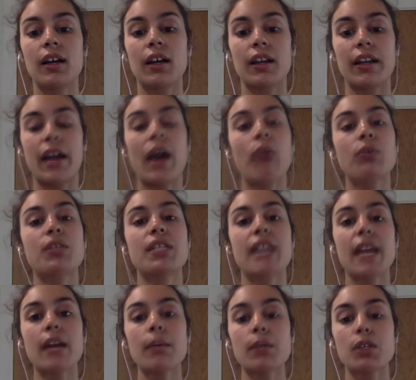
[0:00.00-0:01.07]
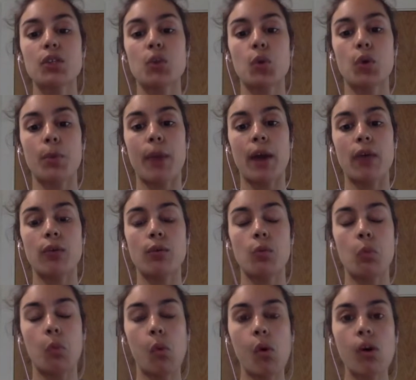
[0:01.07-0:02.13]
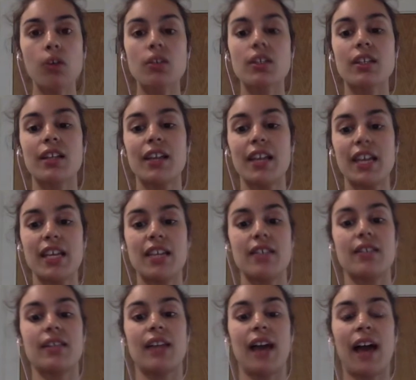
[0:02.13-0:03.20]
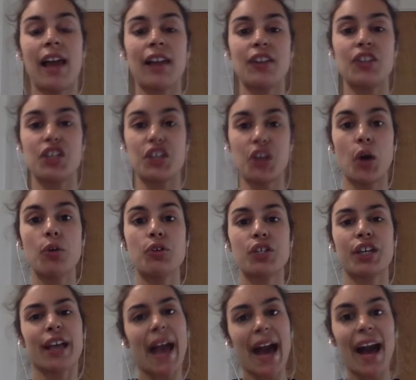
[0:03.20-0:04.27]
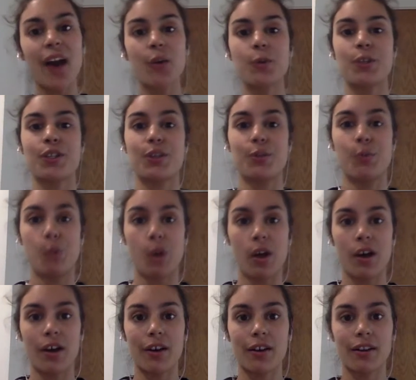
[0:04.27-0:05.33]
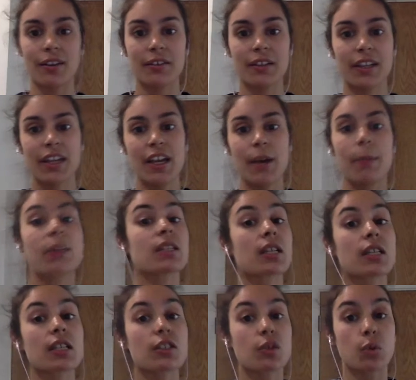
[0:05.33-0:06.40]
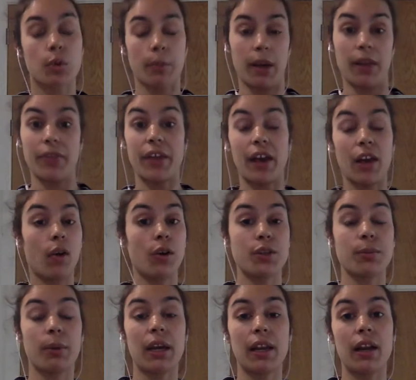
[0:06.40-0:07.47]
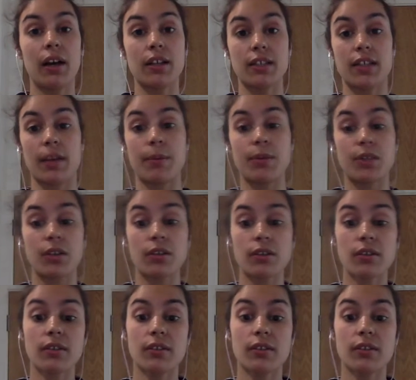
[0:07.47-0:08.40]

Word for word: Now, today I'm going to talk about what is allergy coaching? How does it work? Because I didn't talk about that a lot in my last episode.